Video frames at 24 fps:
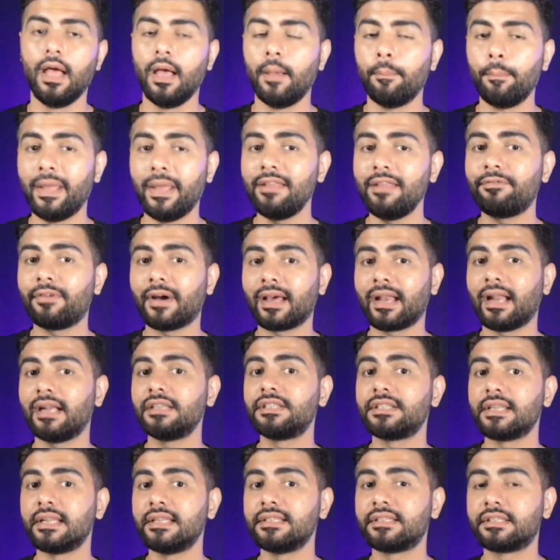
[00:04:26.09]
Many
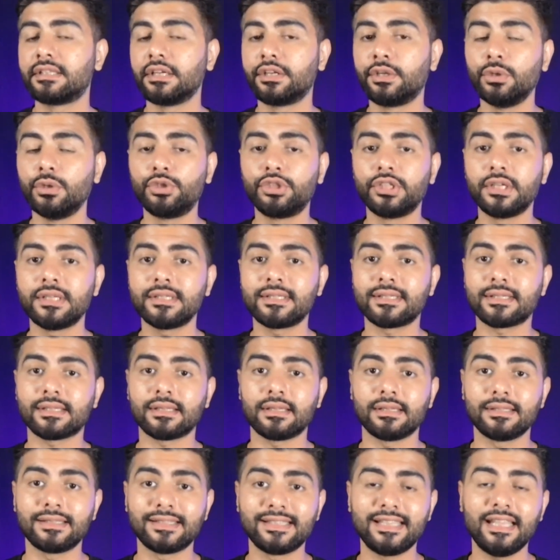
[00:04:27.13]
financial institutions
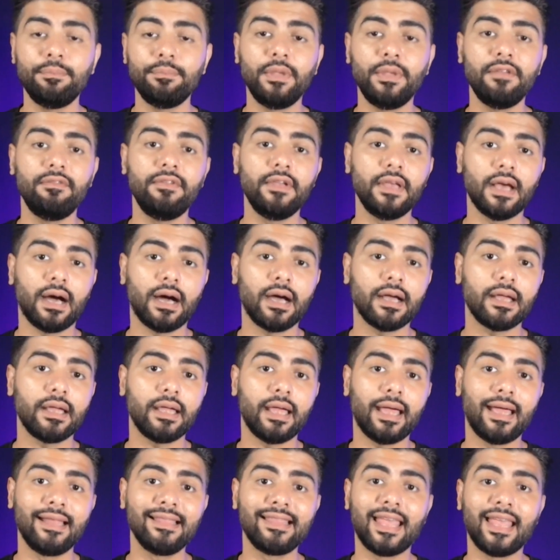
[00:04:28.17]
see BVI
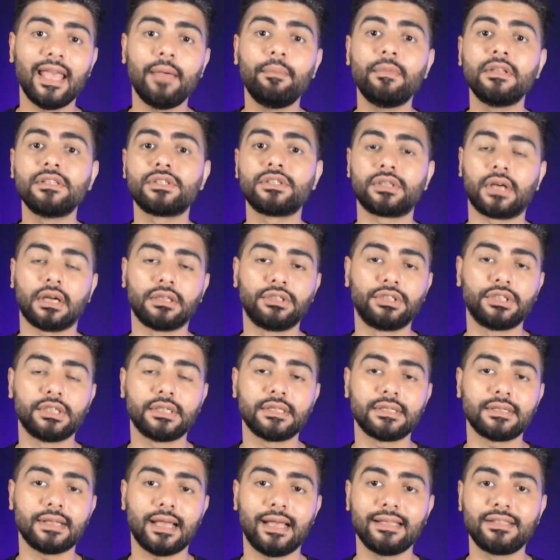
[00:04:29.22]
and Cayman
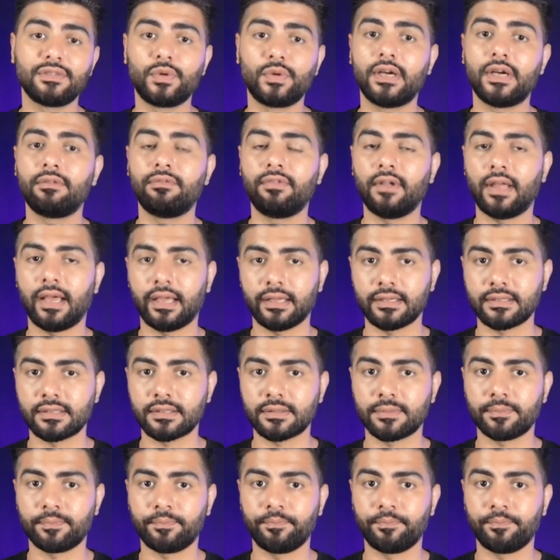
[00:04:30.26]
structures as red flags,